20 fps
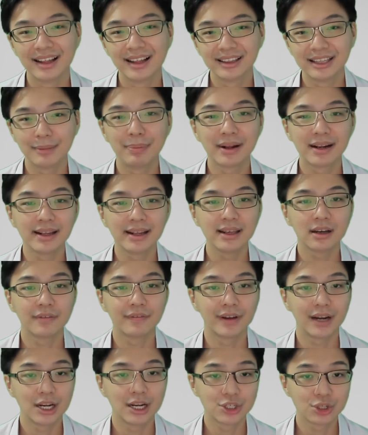Typically, a
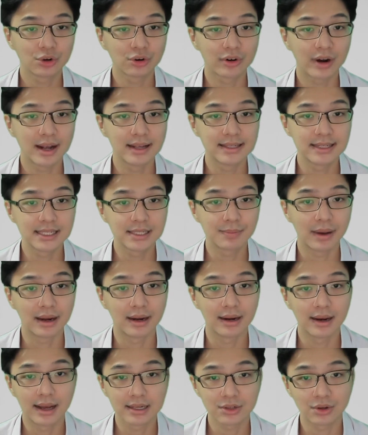financial crisis might
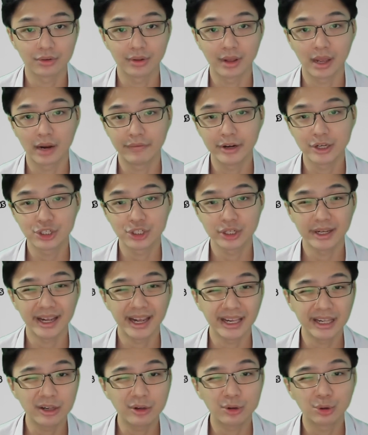last on average
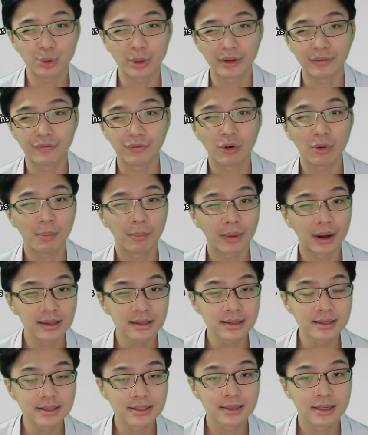18 to 24
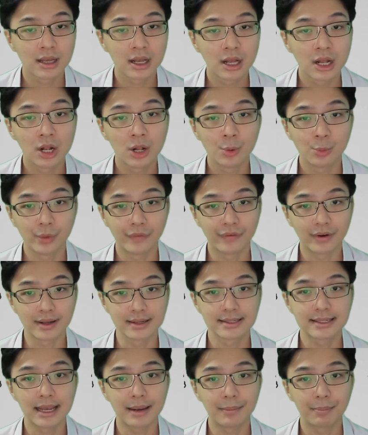months, with
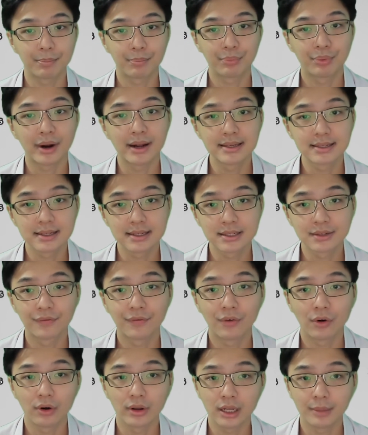asset prices
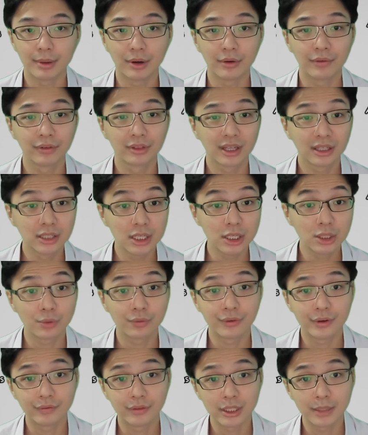falling about 30 to
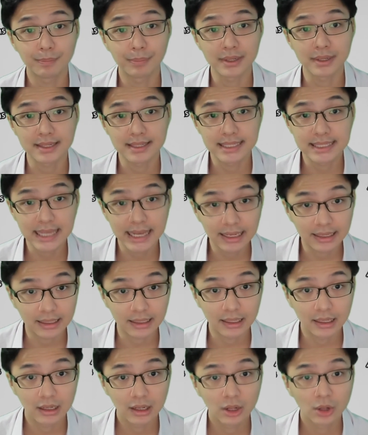50%
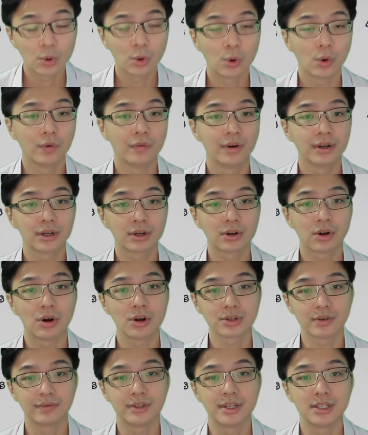over the
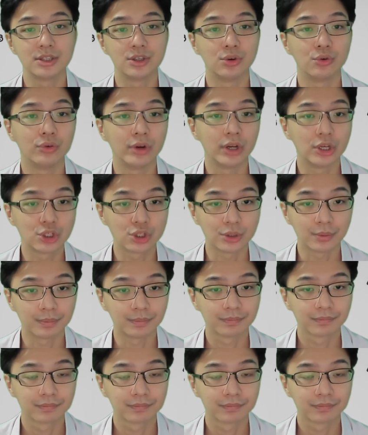course of this duration.